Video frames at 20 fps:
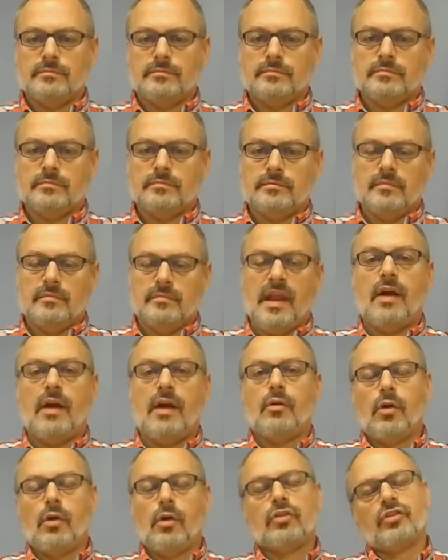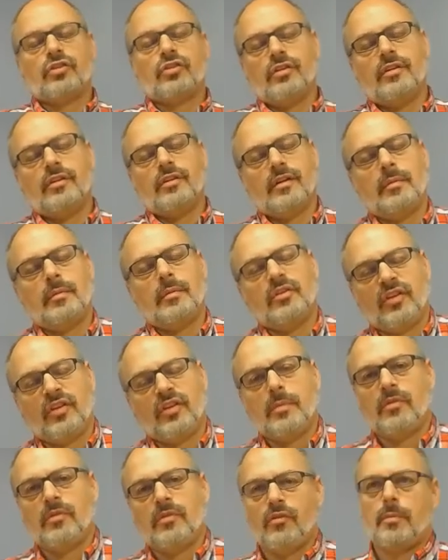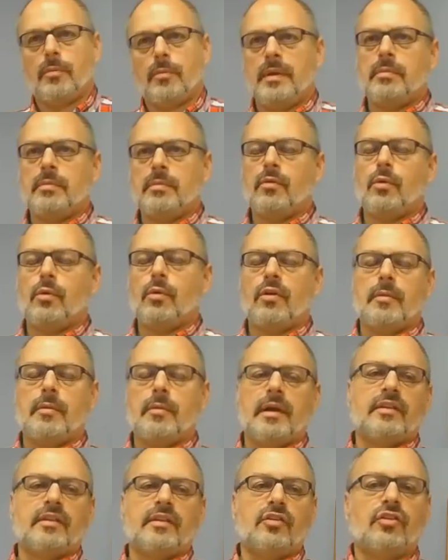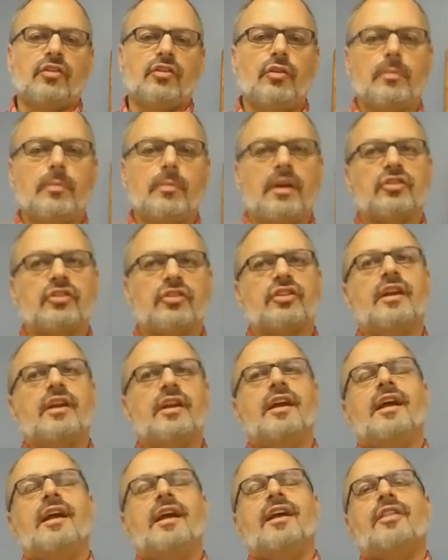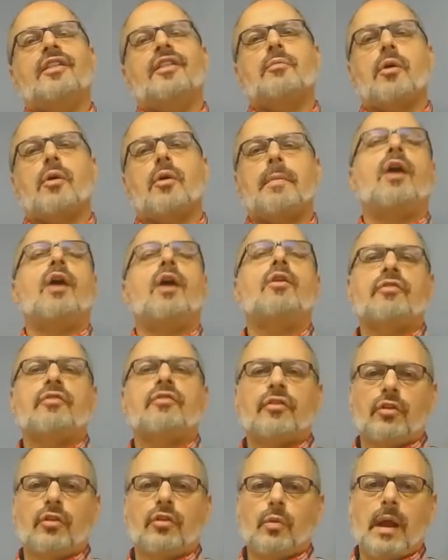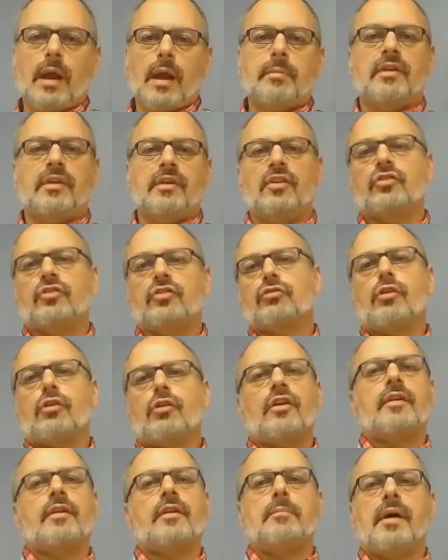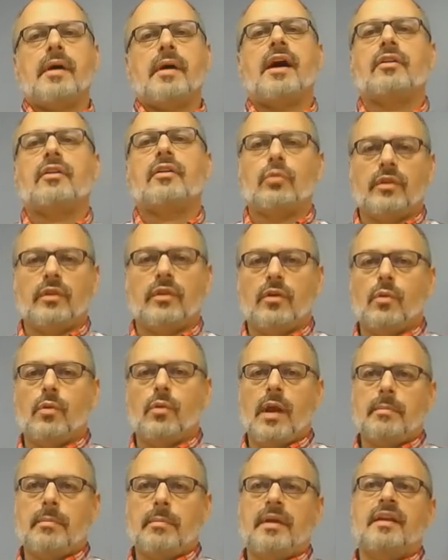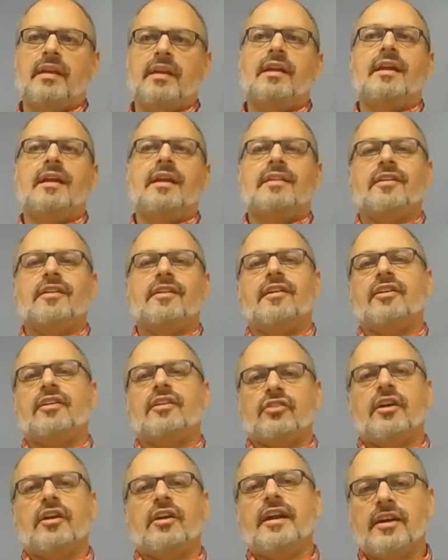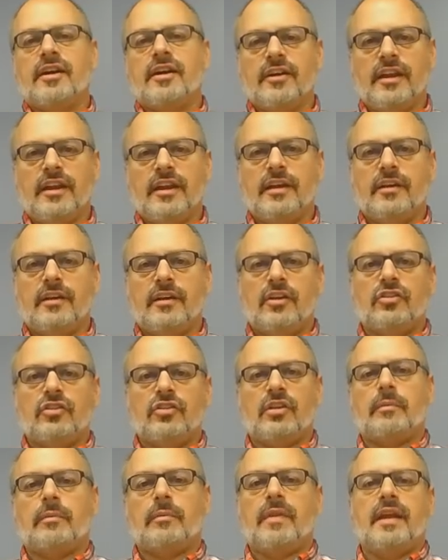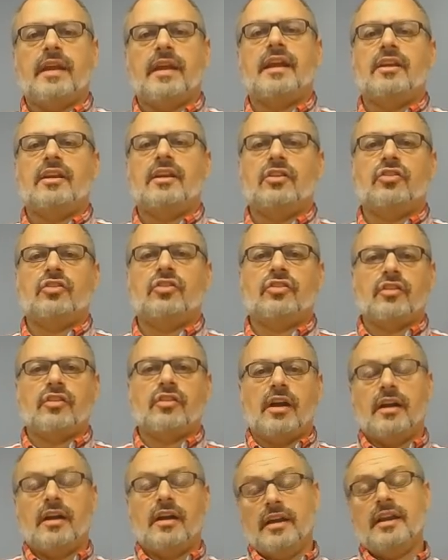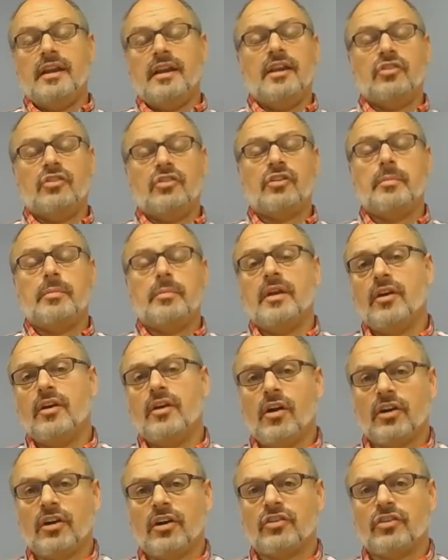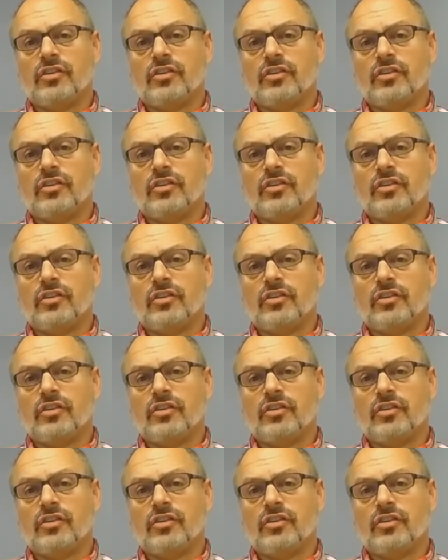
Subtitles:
Now, also, let me say before people worry about this too much, the more powerful the weapon, the stronger the bond with the weapon, the less likely something it is to be lost.